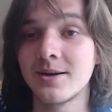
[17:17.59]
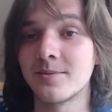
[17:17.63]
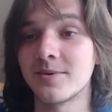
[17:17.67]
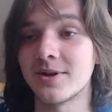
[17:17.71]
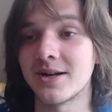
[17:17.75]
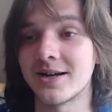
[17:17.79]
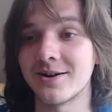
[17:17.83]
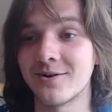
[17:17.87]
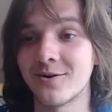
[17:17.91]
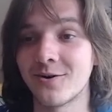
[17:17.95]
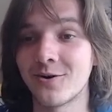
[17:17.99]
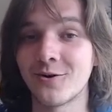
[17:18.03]
but
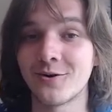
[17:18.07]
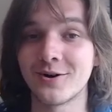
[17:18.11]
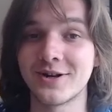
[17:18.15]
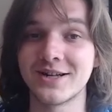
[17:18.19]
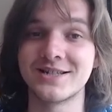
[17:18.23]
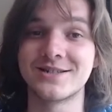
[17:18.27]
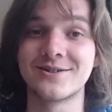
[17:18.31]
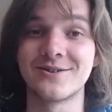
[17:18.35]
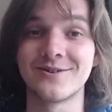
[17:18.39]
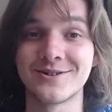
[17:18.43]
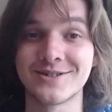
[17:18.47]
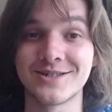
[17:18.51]
I
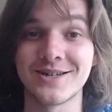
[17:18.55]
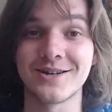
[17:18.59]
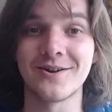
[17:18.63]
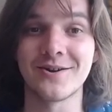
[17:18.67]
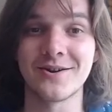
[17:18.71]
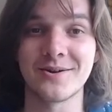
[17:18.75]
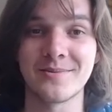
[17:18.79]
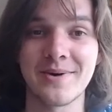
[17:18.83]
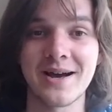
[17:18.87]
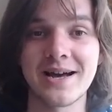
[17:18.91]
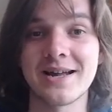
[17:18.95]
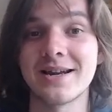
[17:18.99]
already talked a
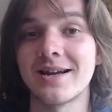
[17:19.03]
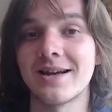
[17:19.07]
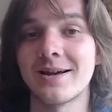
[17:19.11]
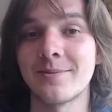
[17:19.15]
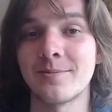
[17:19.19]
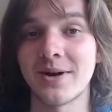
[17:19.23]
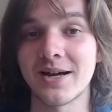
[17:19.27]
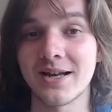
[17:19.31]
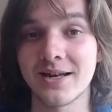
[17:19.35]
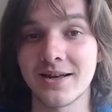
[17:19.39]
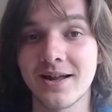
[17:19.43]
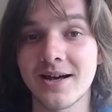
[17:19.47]
lot about it in
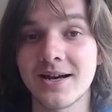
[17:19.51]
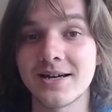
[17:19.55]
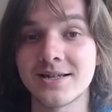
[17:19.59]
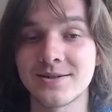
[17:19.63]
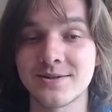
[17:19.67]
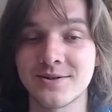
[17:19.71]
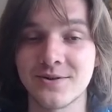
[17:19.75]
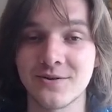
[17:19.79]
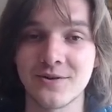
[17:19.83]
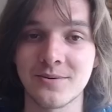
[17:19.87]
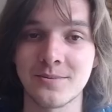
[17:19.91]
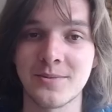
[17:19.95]
my
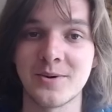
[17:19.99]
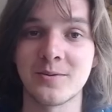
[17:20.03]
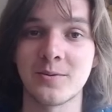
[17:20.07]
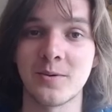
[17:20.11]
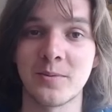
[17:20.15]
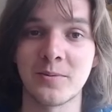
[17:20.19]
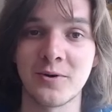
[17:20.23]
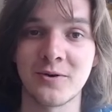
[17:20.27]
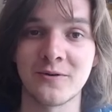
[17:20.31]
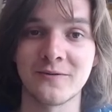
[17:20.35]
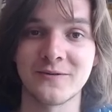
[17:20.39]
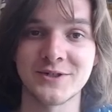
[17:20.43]
last tournament
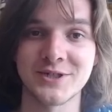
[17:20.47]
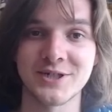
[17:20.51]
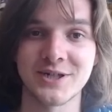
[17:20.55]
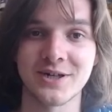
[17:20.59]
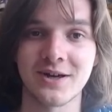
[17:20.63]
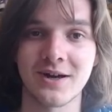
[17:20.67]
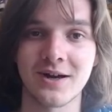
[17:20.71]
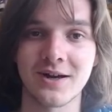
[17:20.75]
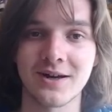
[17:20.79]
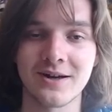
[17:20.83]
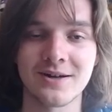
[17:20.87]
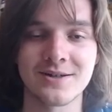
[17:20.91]
report for
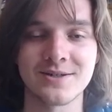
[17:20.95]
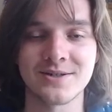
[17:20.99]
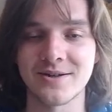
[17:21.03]
Chicago,